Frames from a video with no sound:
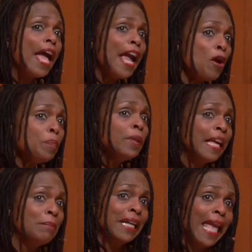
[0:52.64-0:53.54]

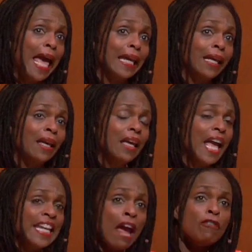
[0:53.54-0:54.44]
airplane mechanic,
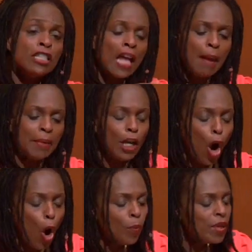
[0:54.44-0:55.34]
and every time he
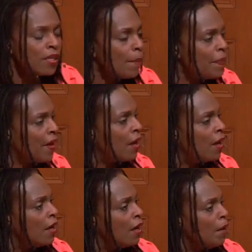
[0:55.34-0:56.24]
opens up the
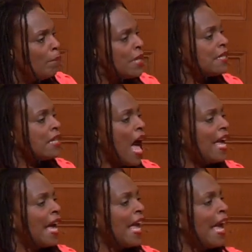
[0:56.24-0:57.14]

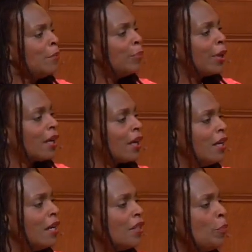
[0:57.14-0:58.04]
messiah handbook,
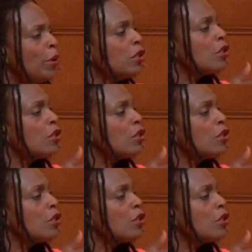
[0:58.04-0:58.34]
the book